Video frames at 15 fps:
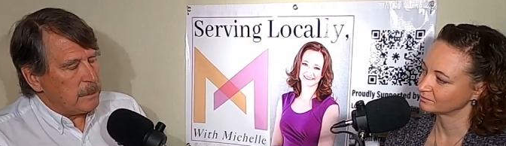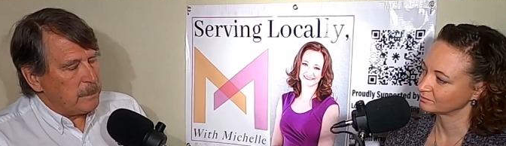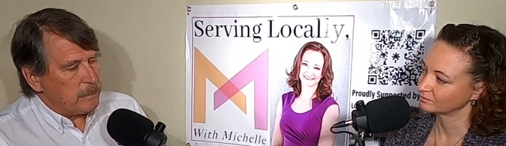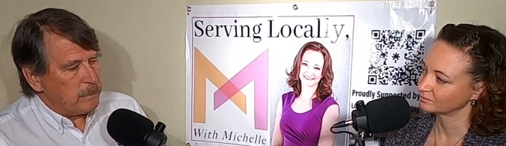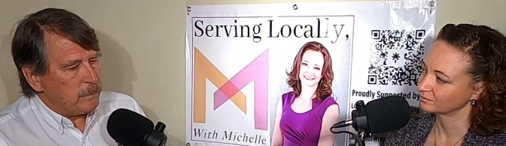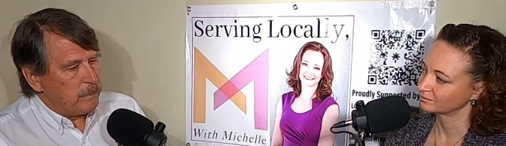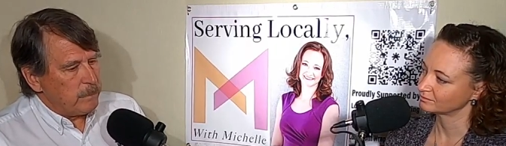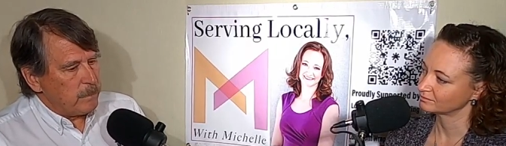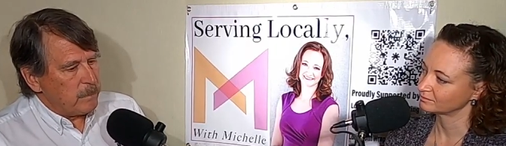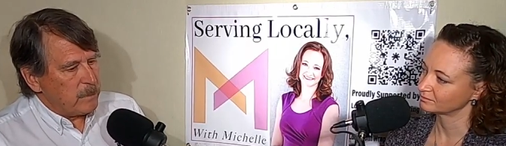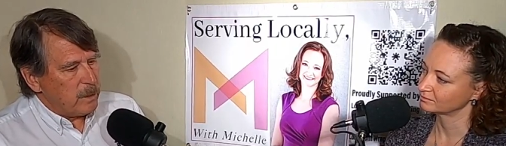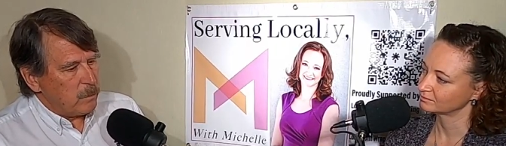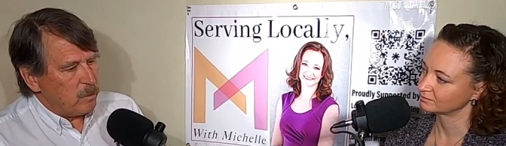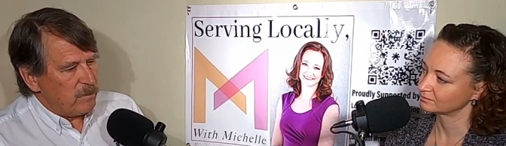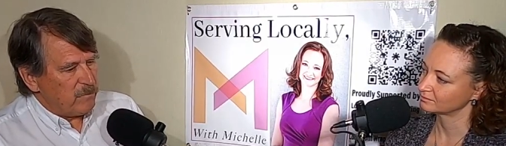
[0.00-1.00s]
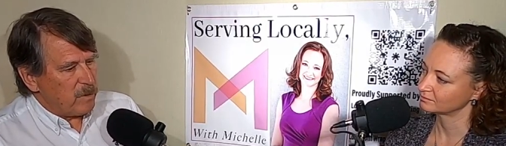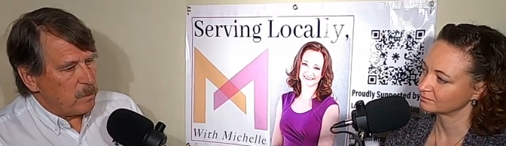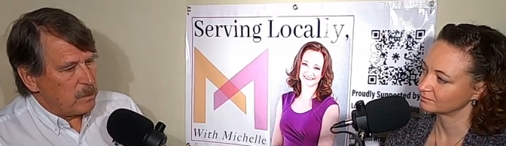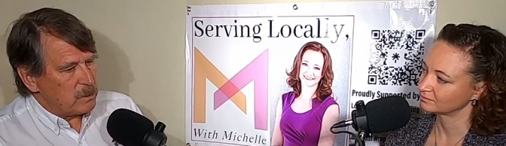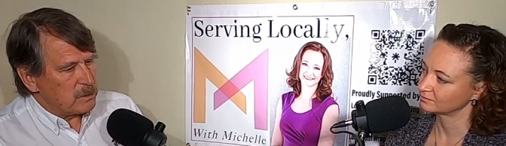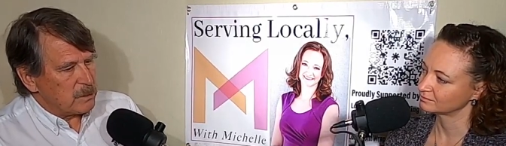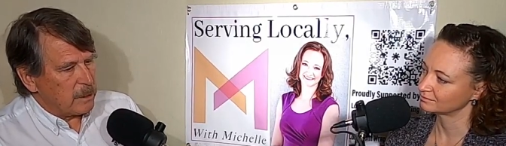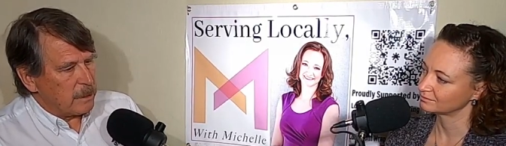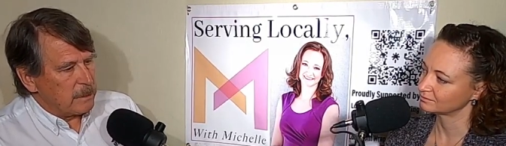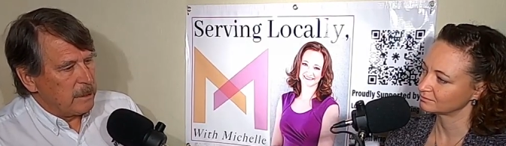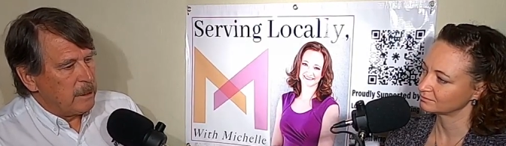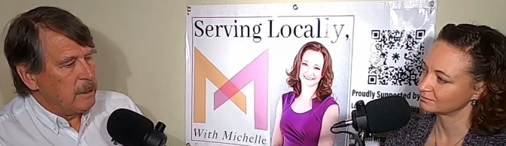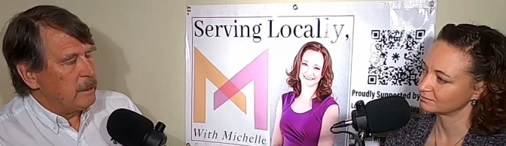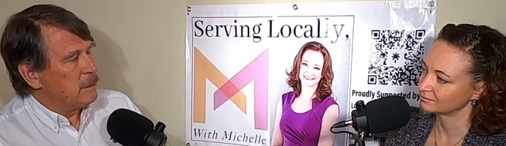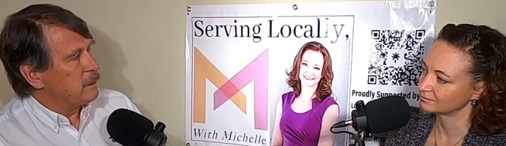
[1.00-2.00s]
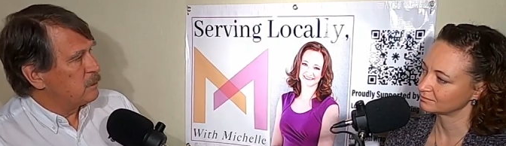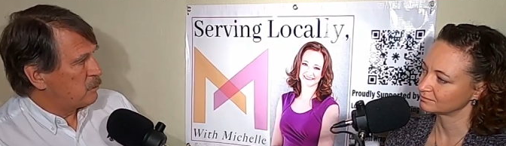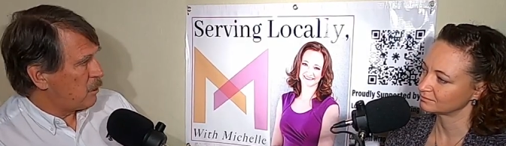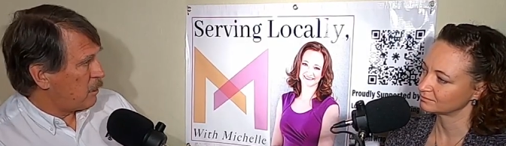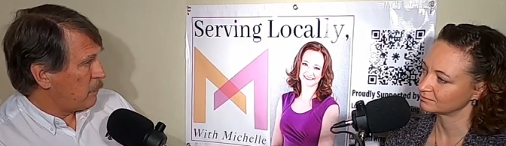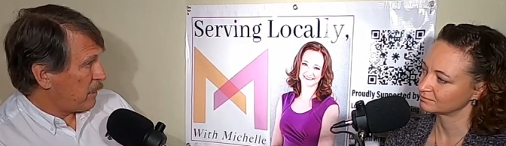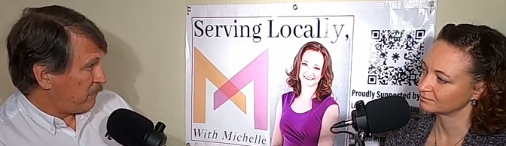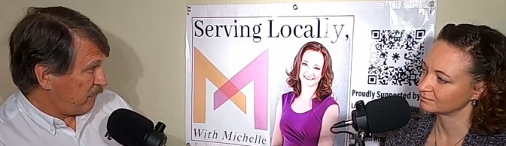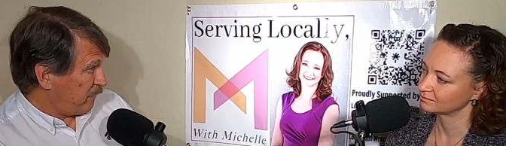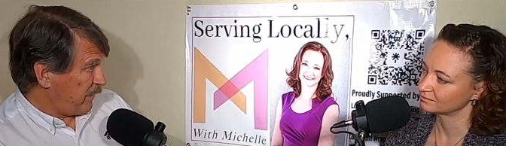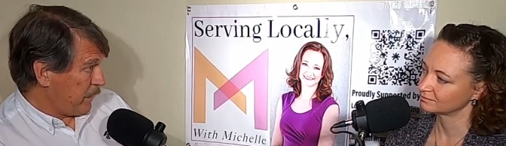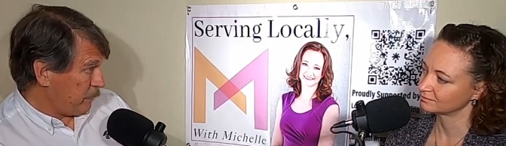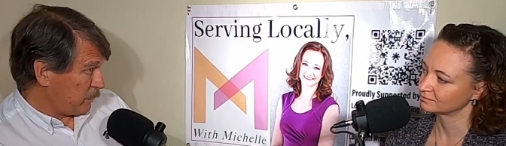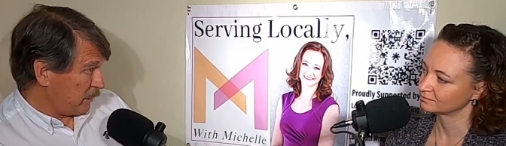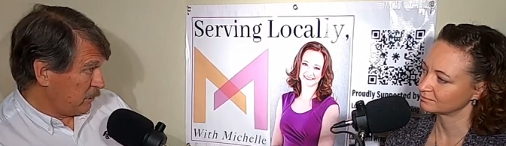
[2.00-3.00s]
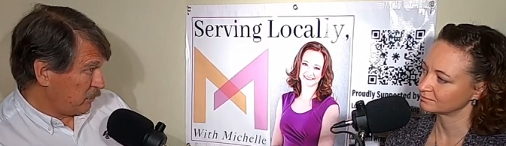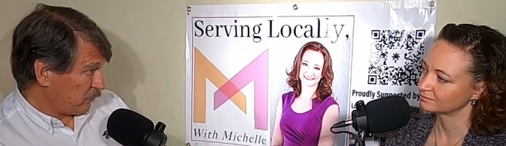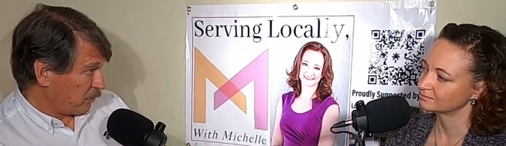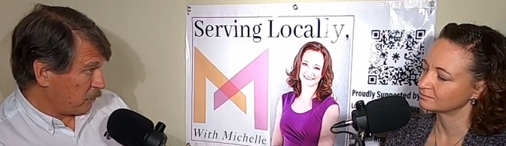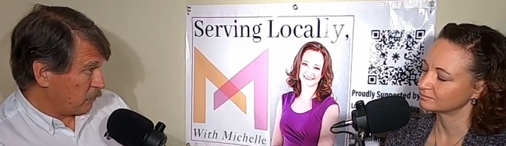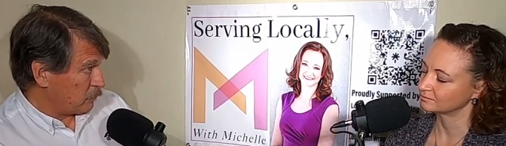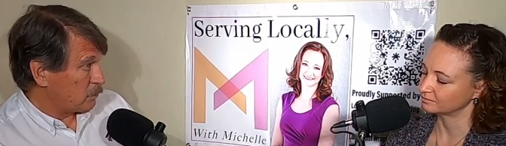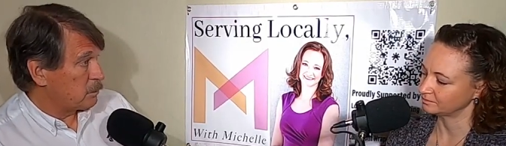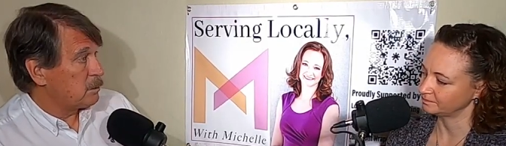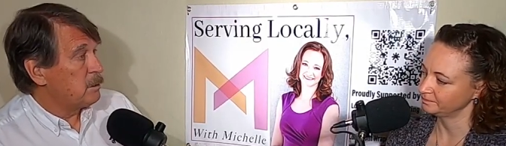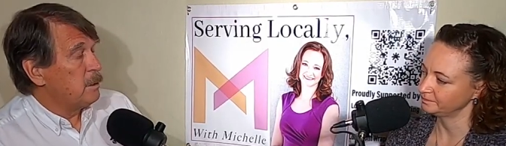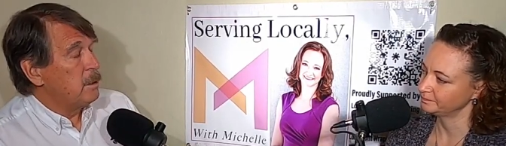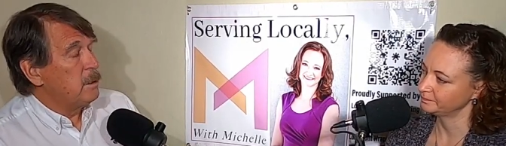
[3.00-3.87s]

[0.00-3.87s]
Speaker 1: um, that we focus on. Let's talk about families 1st mm-hmm.